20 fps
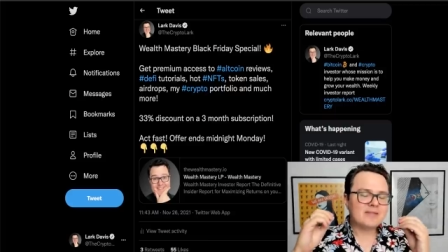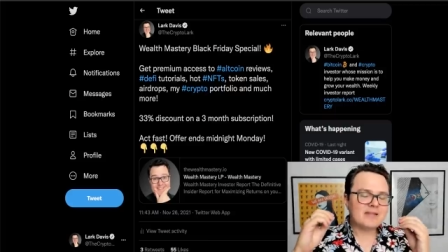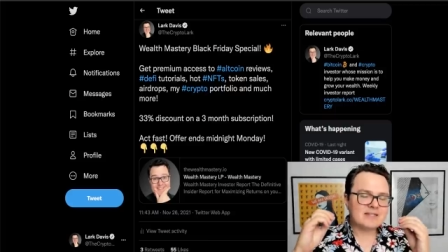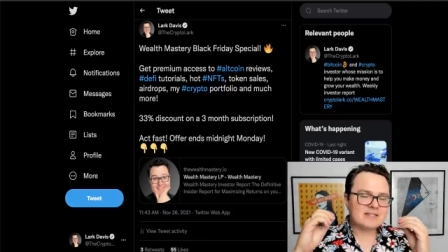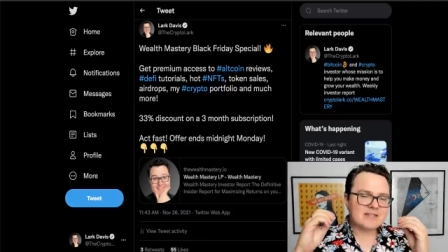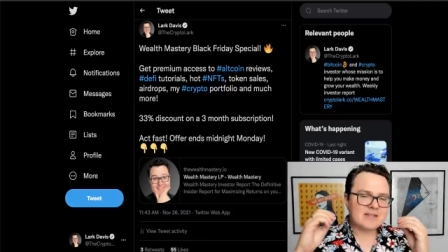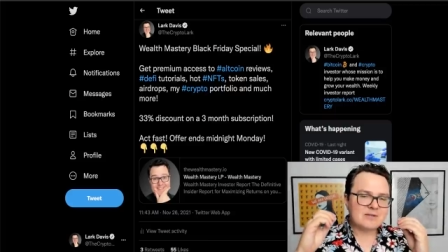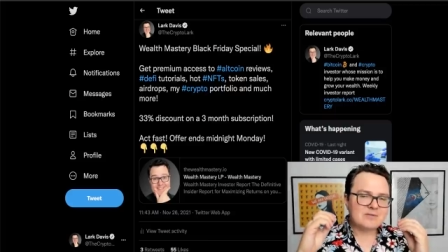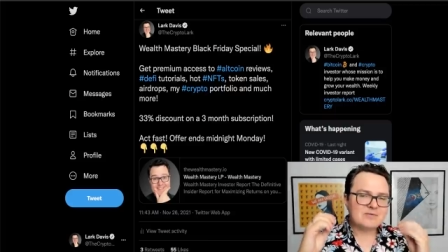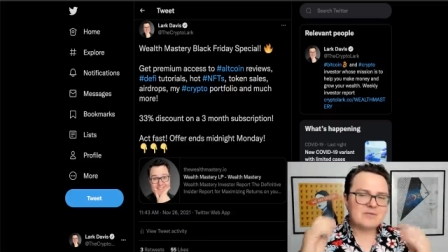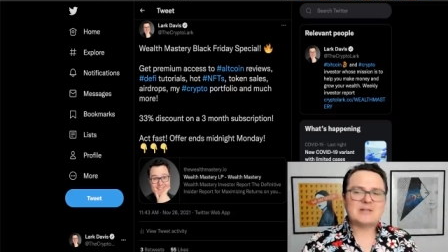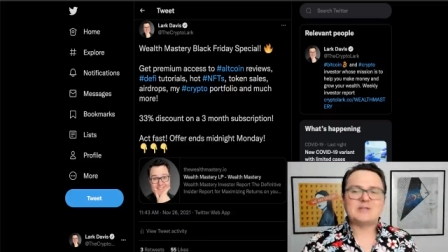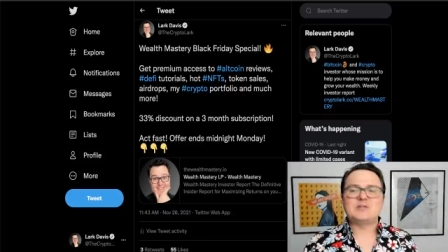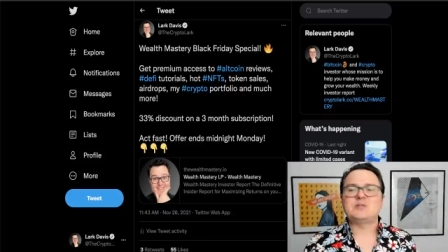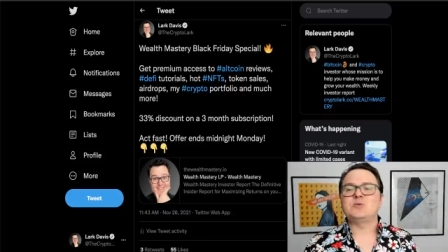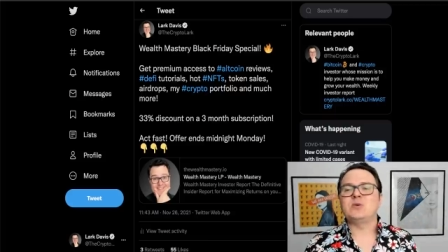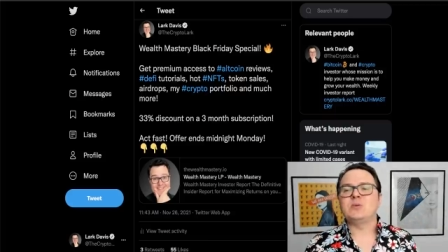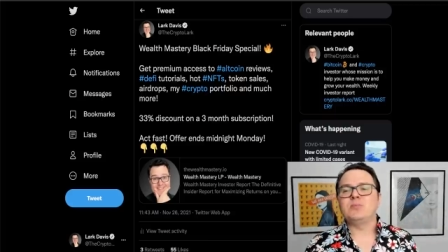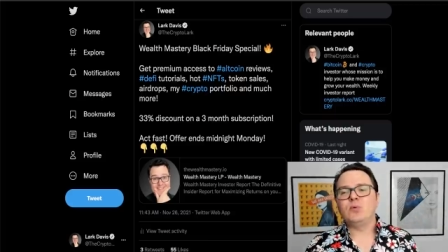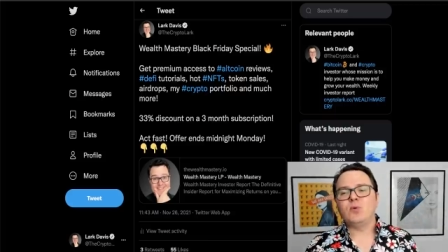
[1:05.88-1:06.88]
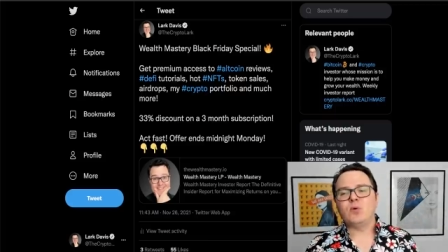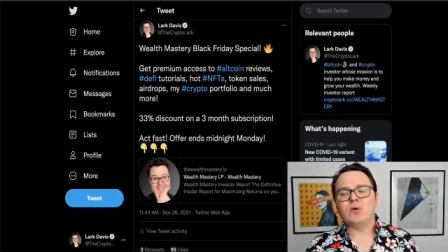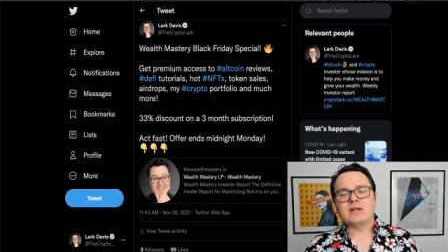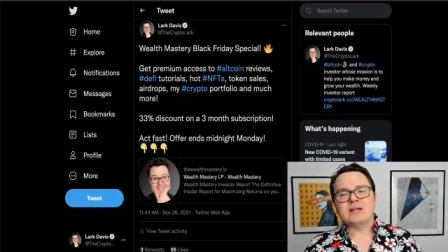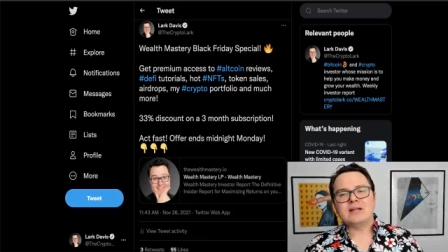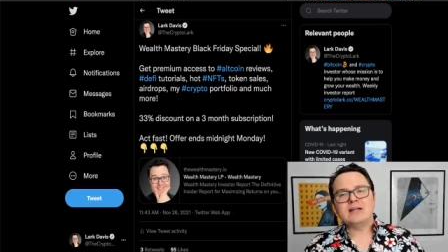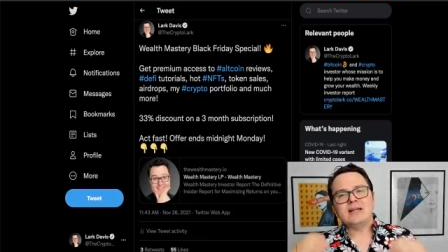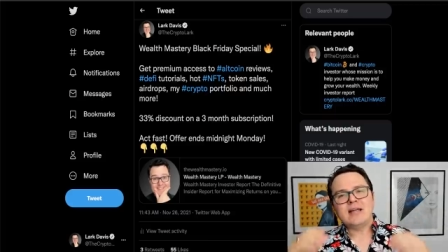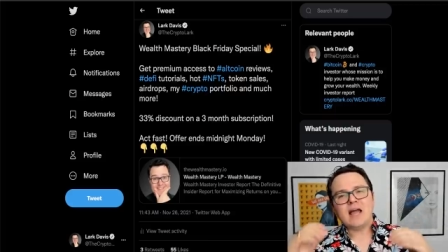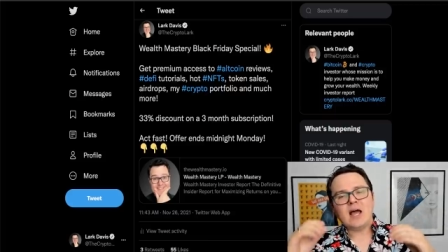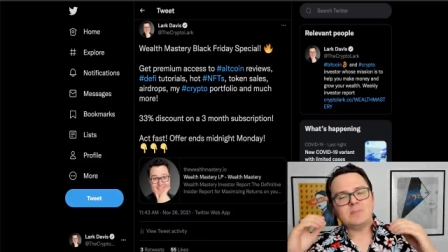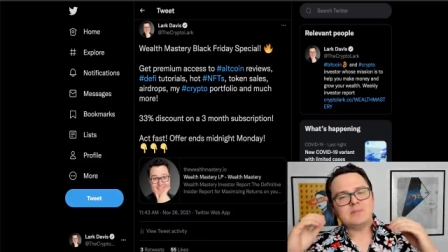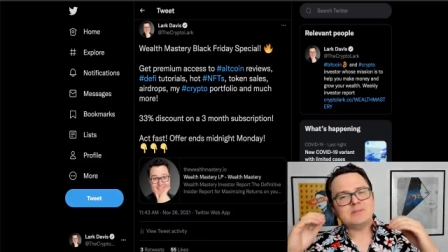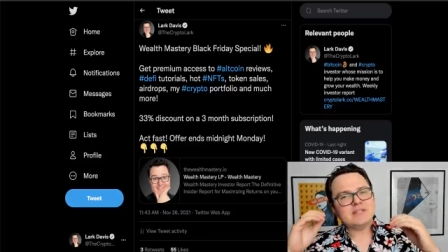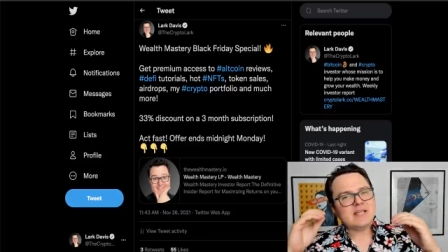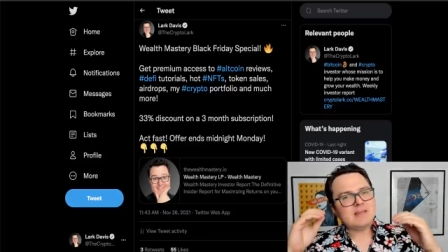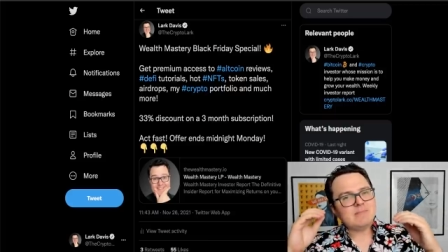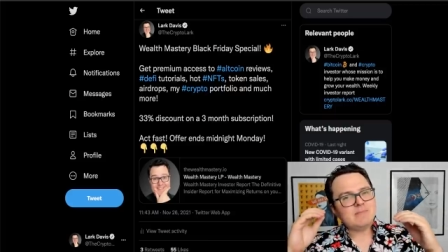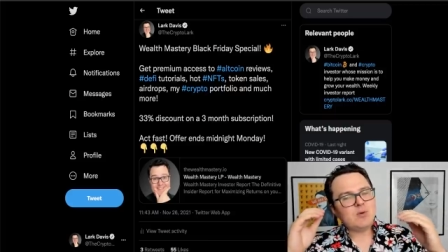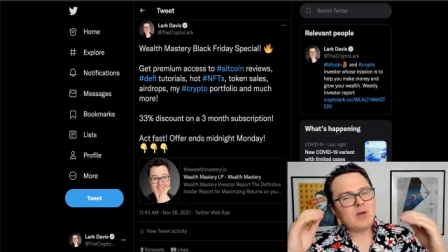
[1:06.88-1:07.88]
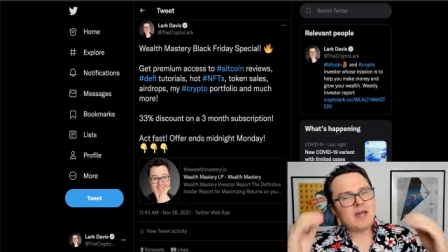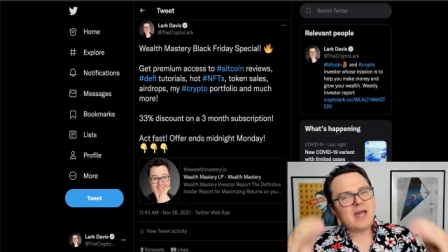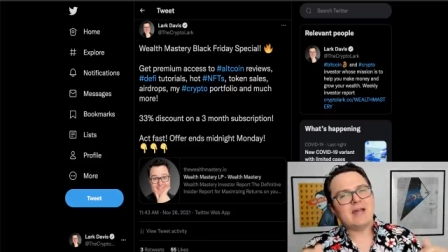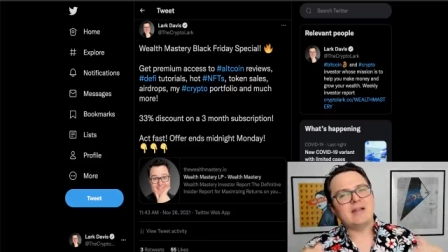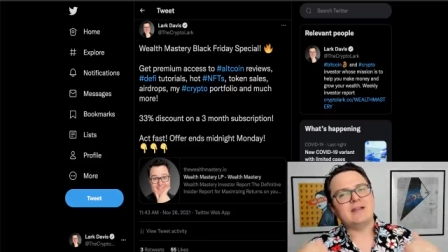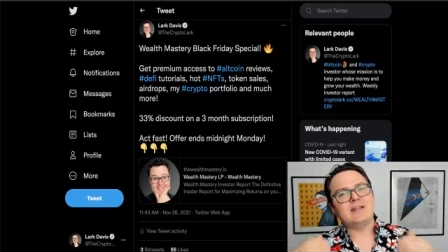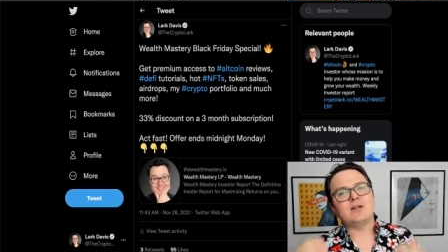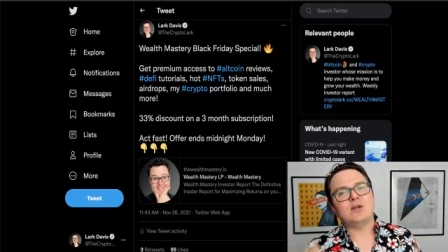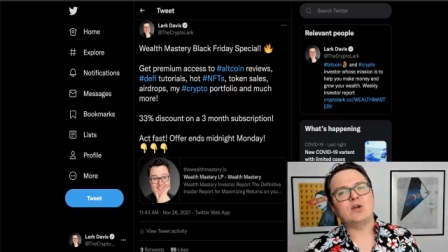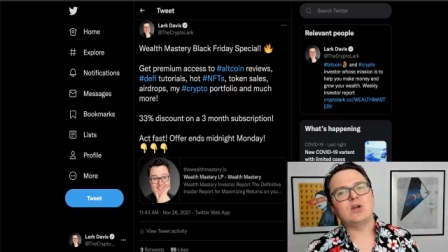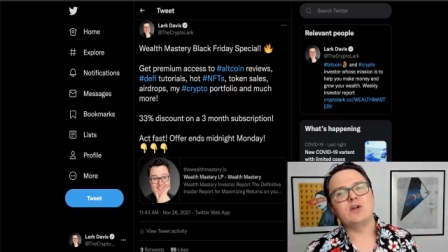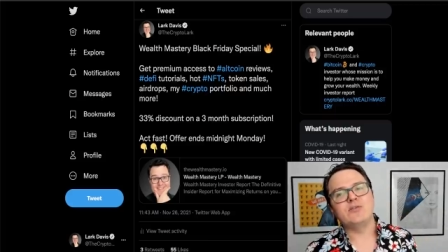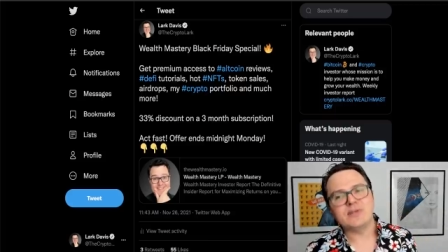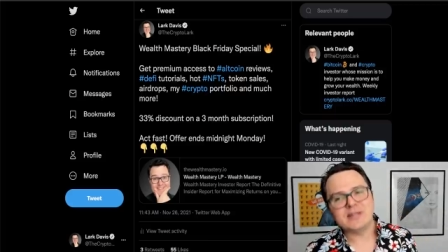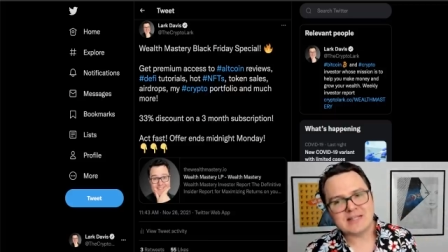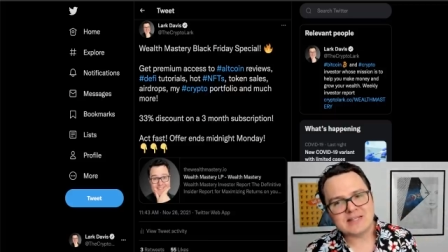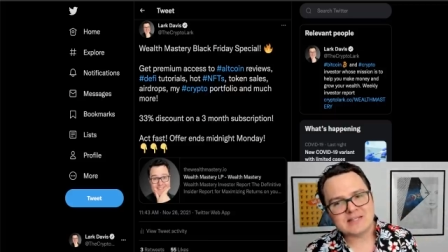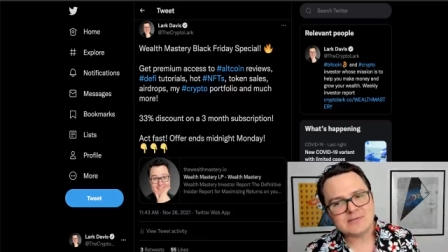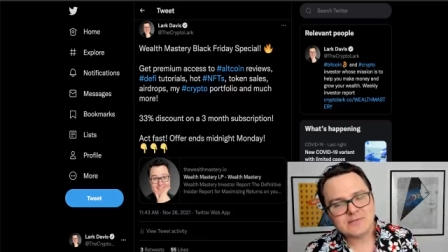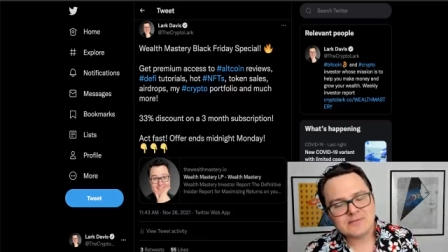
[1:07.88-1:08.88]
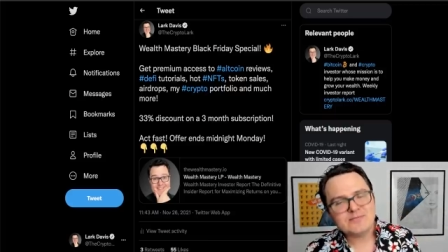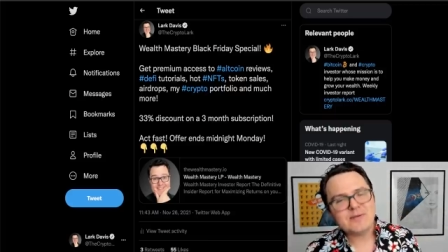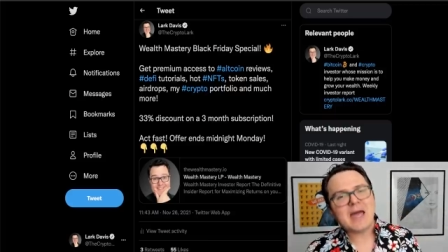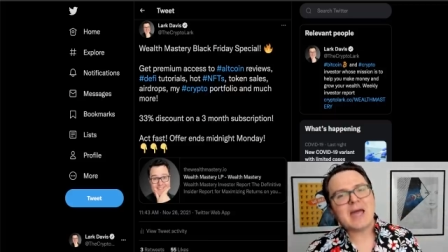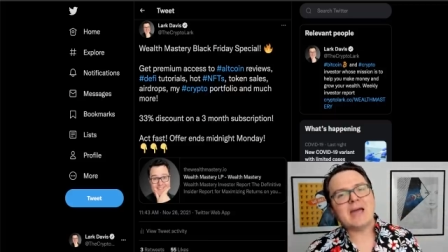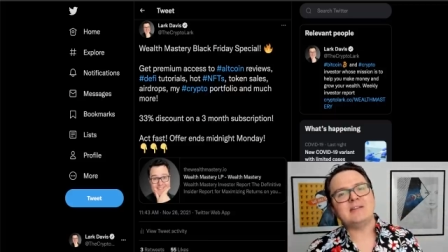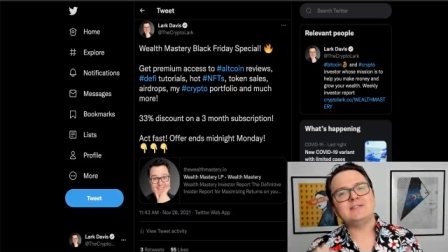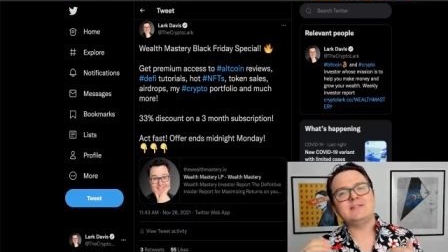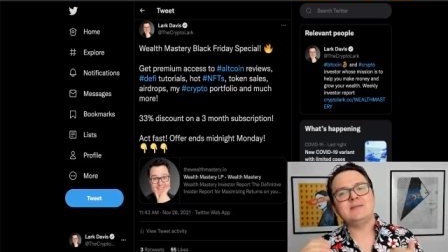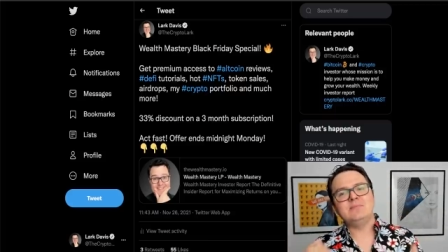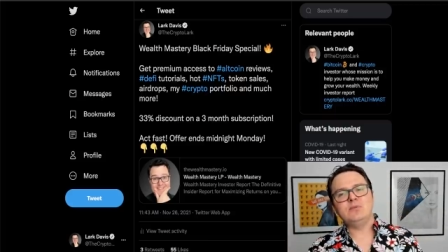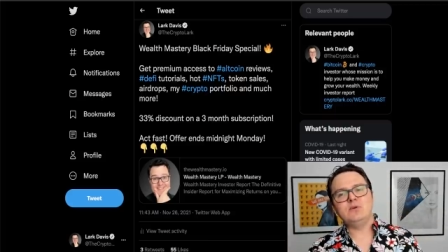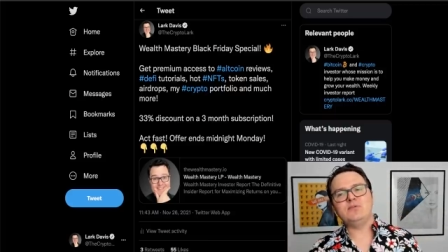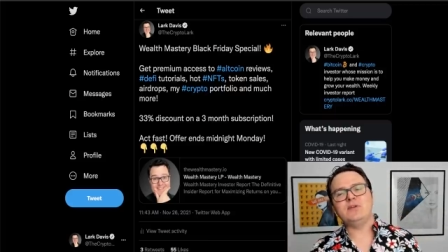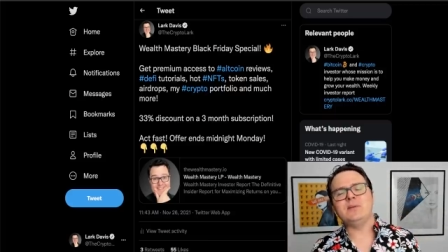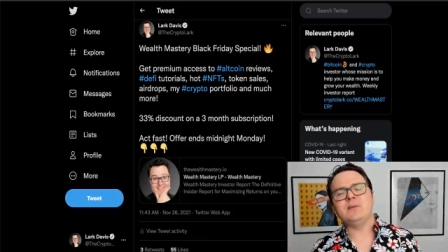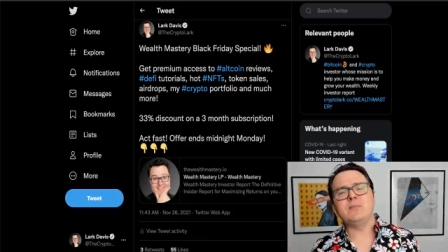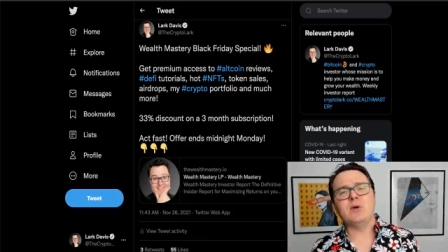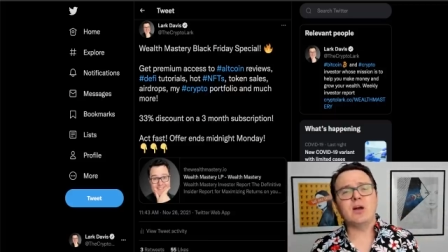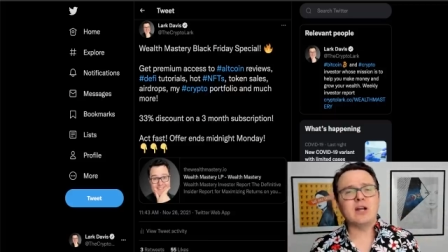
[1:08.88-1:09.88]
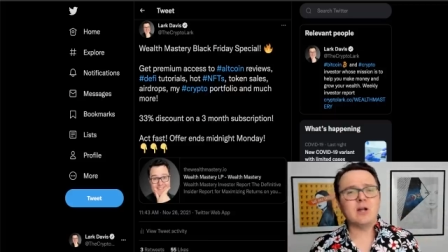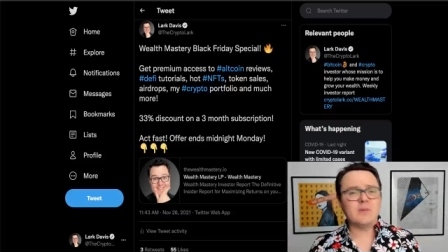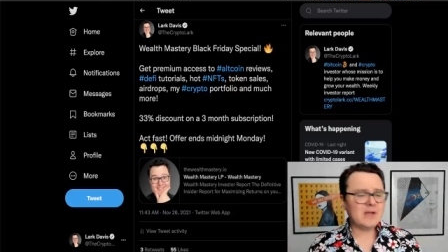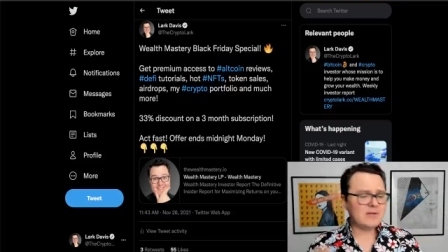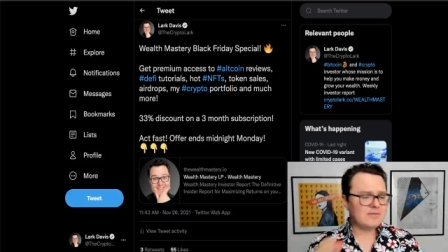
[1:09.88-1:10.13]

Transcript: This investor report helps keep you ahead of the curve in this fast moving market.